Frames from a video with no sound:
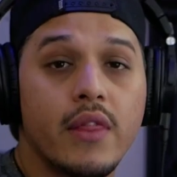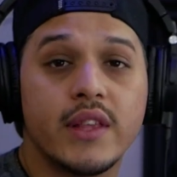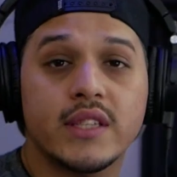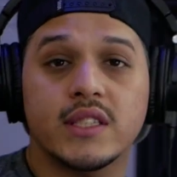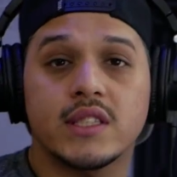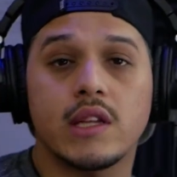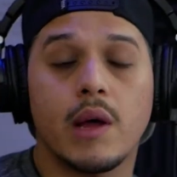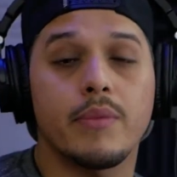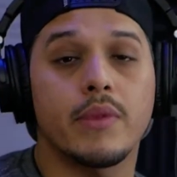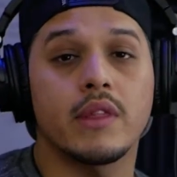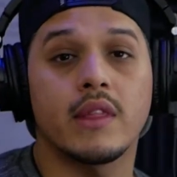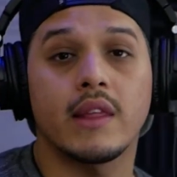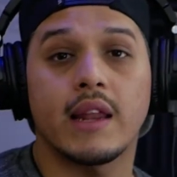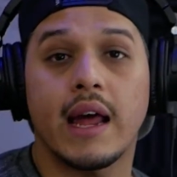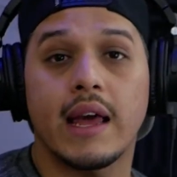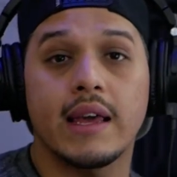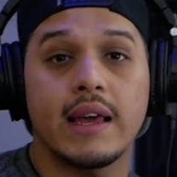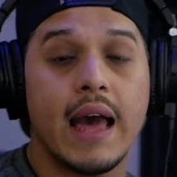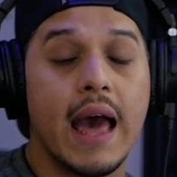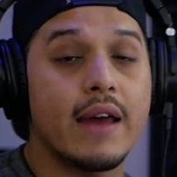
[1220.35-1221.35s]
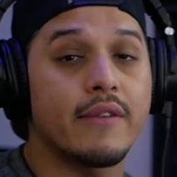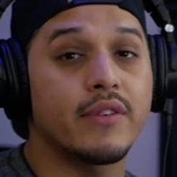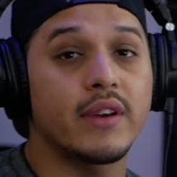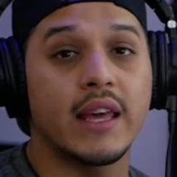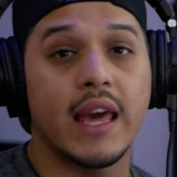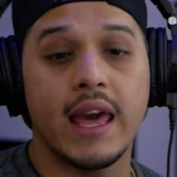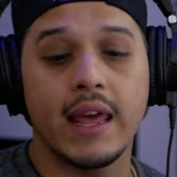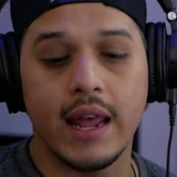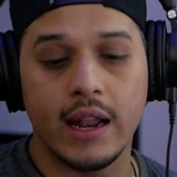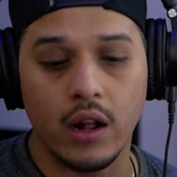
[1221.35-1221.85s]
Now, this is something that I
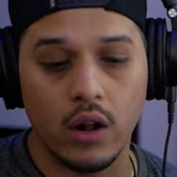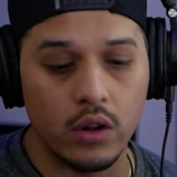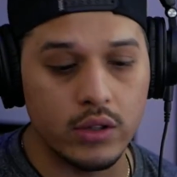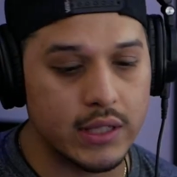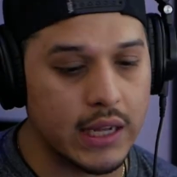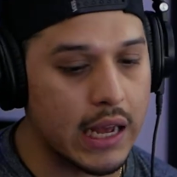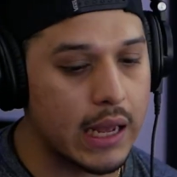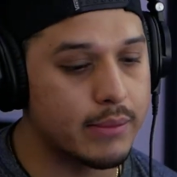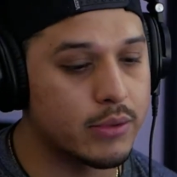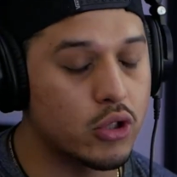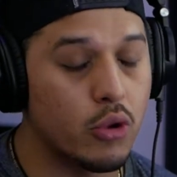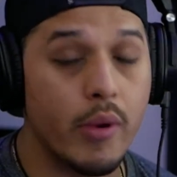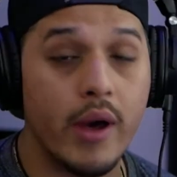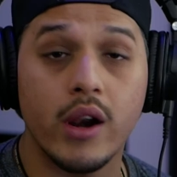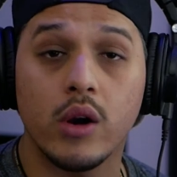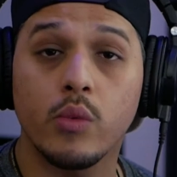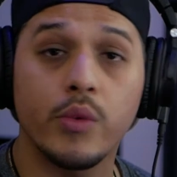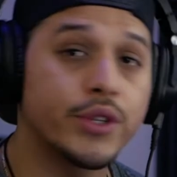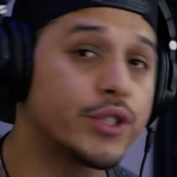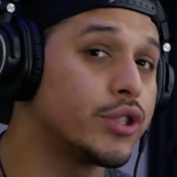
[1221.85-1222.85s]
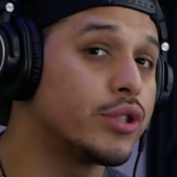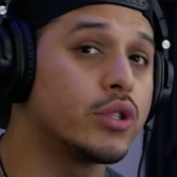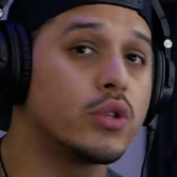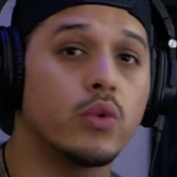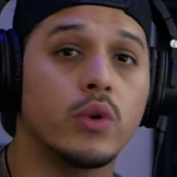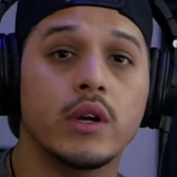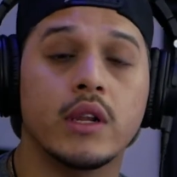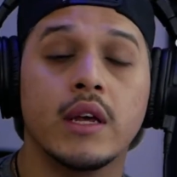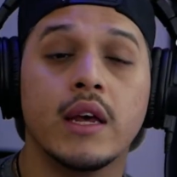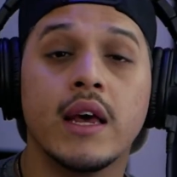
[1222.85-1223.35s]
advocate at all times, no matter what you're
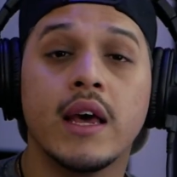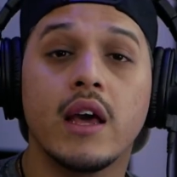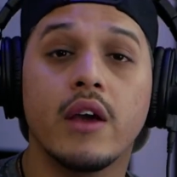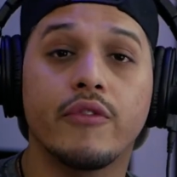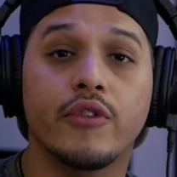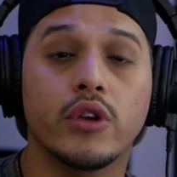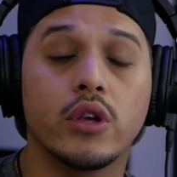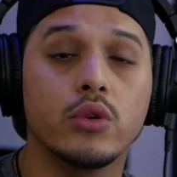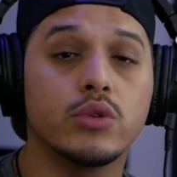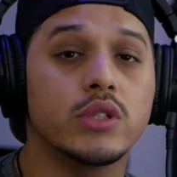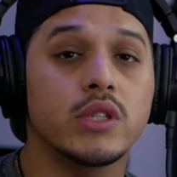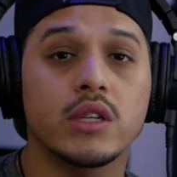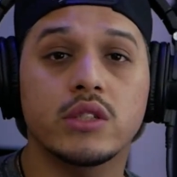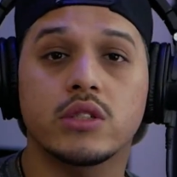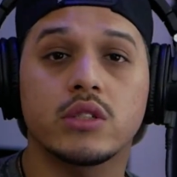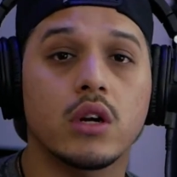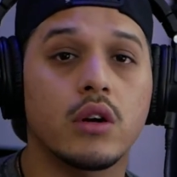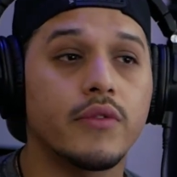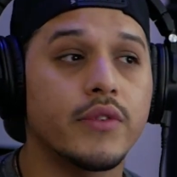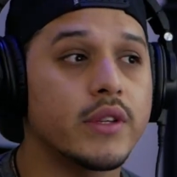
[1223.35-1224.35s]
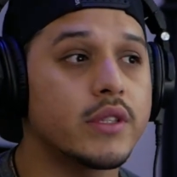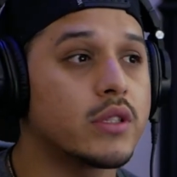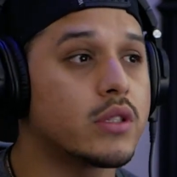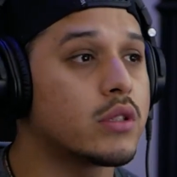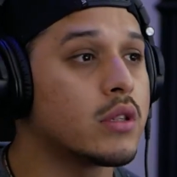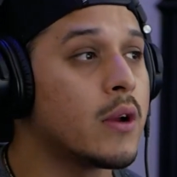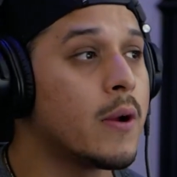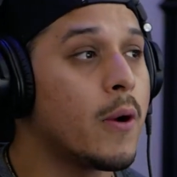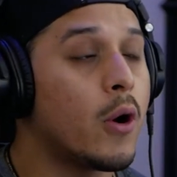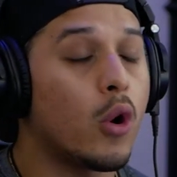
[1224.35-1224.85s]
doing. If you're using a
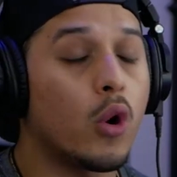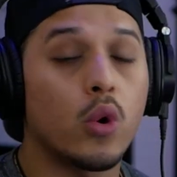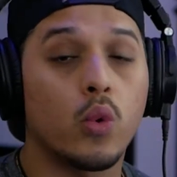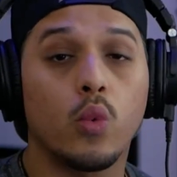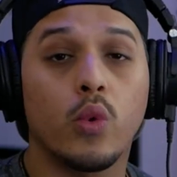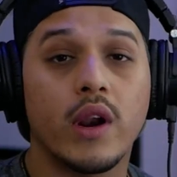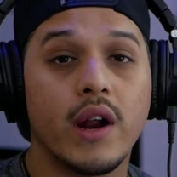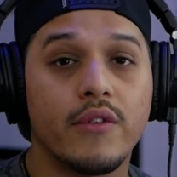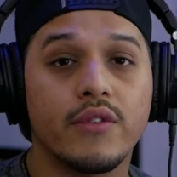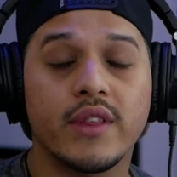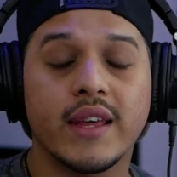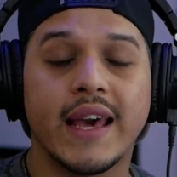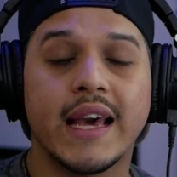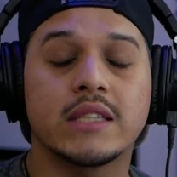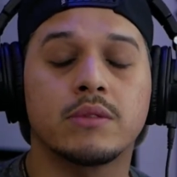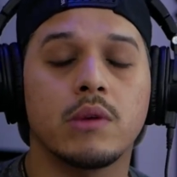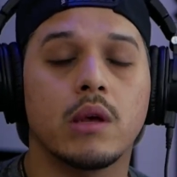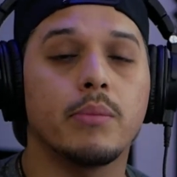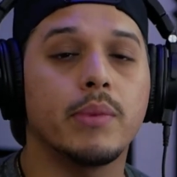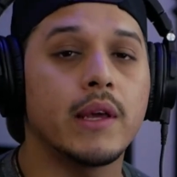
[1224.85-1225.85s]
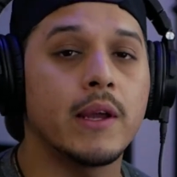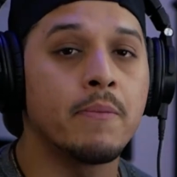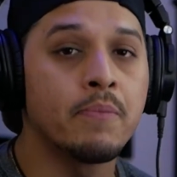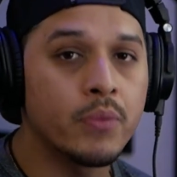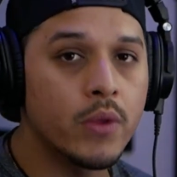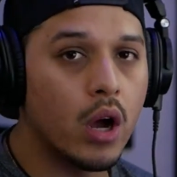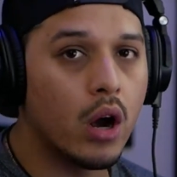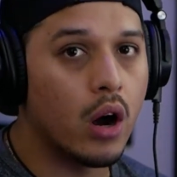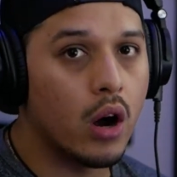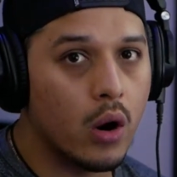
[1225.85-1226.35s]
service or whatever the case may be,
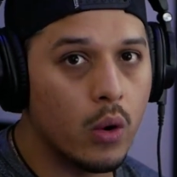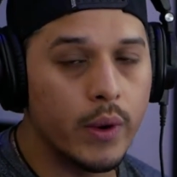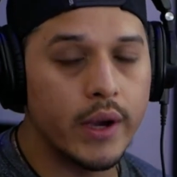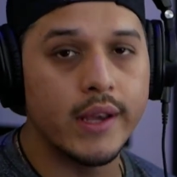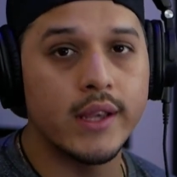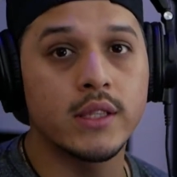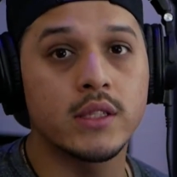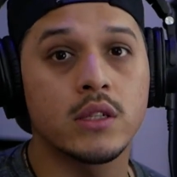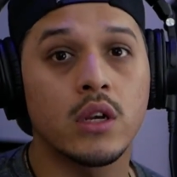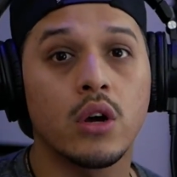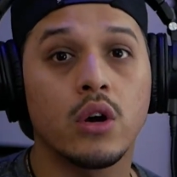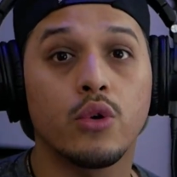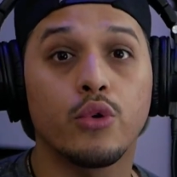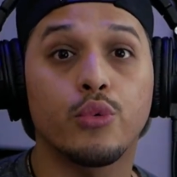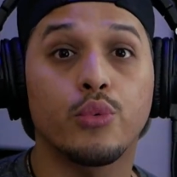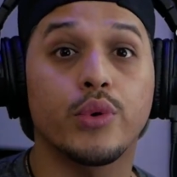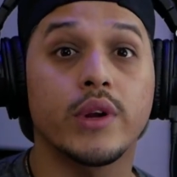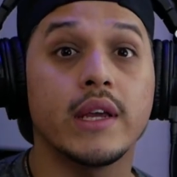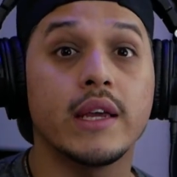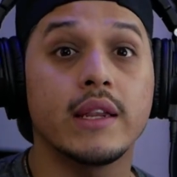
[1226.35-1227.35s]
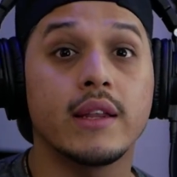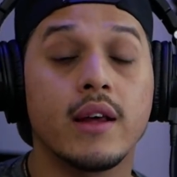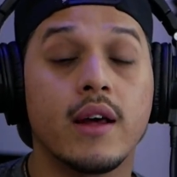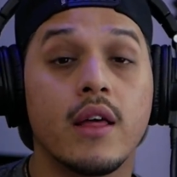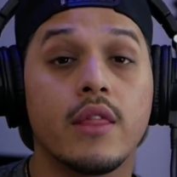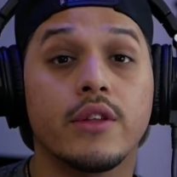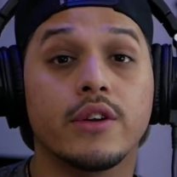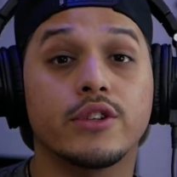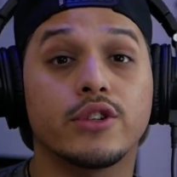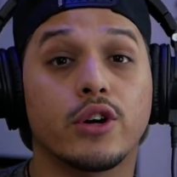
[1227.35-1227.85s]
always read
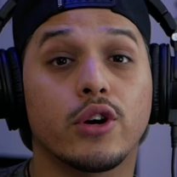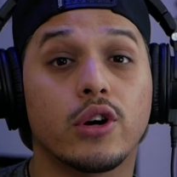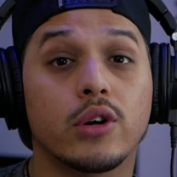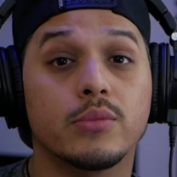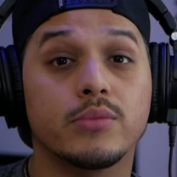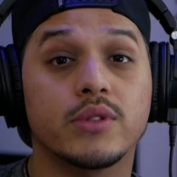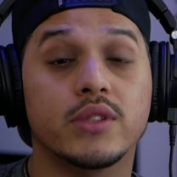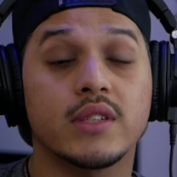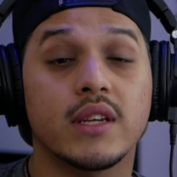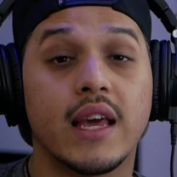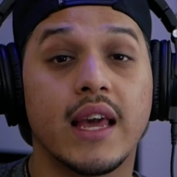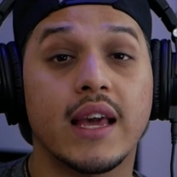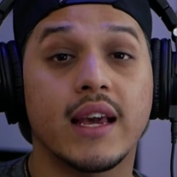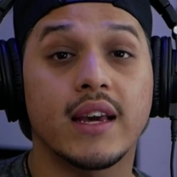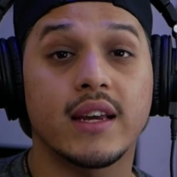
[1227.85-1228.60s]
the terms and